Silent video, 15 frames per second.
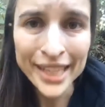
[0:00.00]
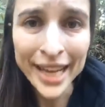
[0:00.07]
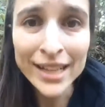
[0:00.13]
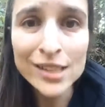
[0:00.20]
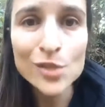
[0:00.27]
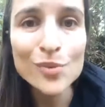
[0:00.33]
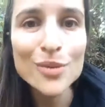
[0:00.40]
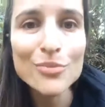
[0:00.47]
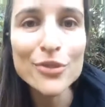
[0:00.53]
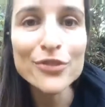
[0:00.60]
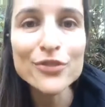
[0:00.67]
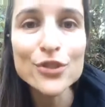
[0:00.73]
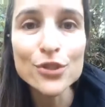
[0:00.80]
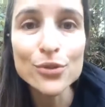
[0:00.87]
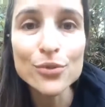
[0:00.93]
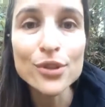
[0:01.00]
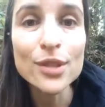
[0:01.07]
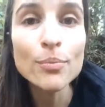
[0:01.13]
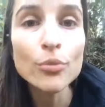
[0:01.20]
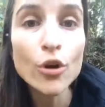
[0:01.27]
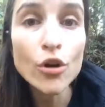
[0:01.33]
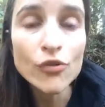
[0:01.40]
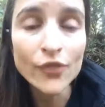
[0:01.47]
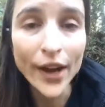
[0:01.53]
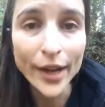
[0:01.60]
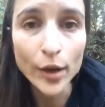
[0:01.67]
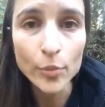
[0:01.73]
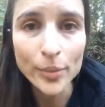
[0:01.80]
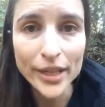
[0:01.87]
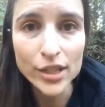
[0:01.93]
Next, we move to the
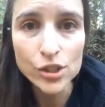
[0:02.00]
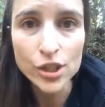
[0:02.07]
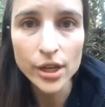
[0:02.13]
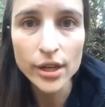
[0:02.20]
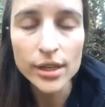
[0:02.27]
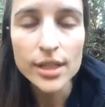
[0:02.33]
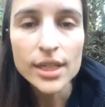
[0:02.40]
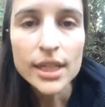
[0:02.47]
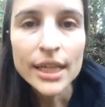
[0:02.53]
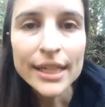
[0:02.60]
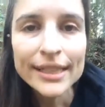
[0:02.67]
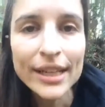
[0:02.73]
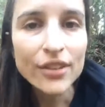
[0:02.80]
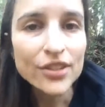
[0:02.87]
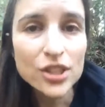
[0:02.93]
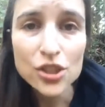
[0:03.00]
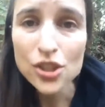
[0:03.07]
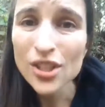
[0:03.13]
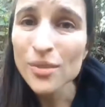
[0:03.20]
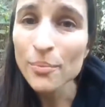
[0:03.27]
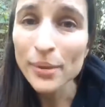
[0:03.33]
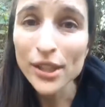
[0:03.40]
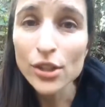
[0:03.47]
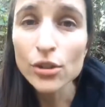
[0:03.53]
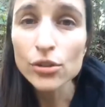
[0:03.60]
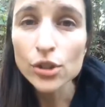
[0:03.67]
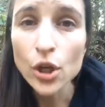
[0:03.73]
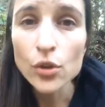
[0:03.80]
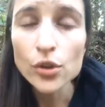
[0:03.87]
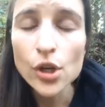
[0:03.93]
profile picture. Now, this shouldn't be
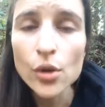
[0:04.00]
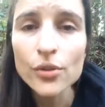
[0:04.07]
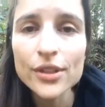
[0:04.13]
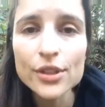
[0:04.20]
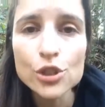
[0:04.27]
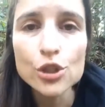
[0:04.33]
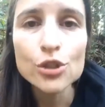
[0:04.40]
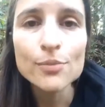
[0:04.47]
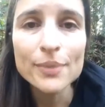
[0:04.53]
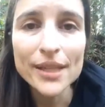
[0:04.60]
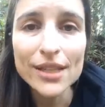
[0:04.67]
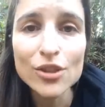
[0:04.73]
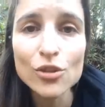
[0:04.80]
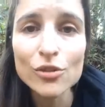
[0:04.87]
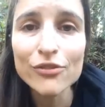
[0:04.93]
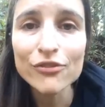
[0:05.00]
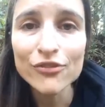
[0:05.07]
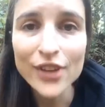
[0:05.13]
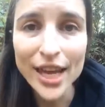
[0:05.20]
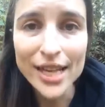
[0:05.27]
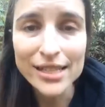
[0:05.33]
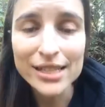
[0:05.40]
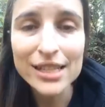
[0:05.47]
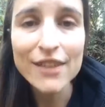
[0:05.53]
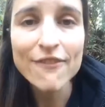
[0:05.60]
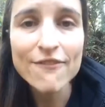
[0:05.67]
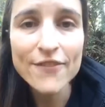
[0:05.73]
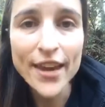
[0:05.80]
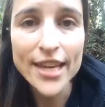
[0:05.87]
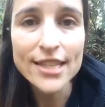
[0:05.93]
your logo. This should be your face, the
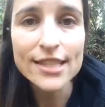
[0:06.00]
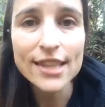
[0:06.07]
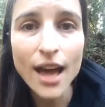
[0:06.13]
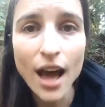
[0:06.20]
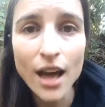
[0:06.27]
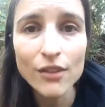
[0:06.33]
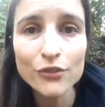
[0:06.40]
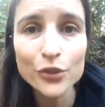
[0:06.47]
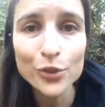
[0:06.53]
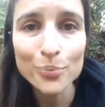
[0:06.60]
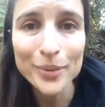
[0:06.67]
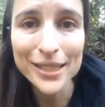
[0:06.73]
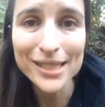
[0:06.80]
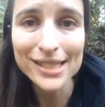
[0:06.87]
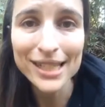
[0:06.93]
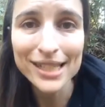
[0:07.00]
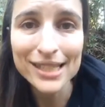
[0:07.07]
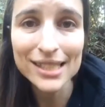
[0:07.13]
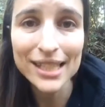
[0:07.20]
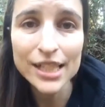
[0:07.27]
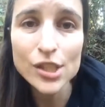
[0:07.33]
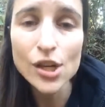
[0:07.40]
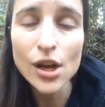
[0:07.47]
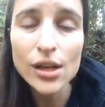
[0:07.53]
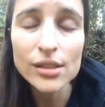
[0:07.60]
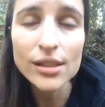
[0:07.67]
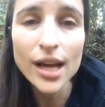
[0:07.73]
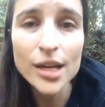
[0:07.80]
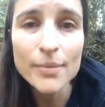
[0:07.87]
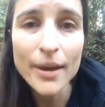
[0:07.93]
face of your business. And I
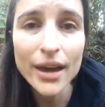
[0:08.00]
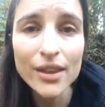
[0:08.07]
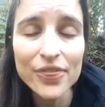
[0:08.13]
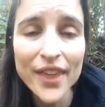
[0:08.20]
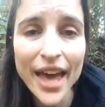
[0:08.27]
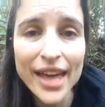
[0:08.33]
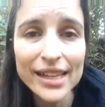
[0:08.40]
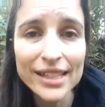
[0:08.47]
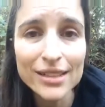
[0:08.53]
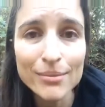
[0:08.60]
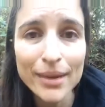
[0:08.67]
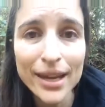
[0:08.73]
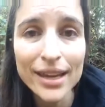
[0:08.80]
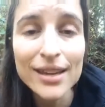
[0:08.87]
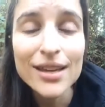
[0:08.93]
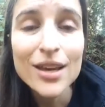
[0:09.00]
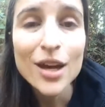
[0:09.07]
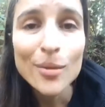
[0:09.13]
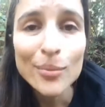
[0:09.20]
talk a lot about that in my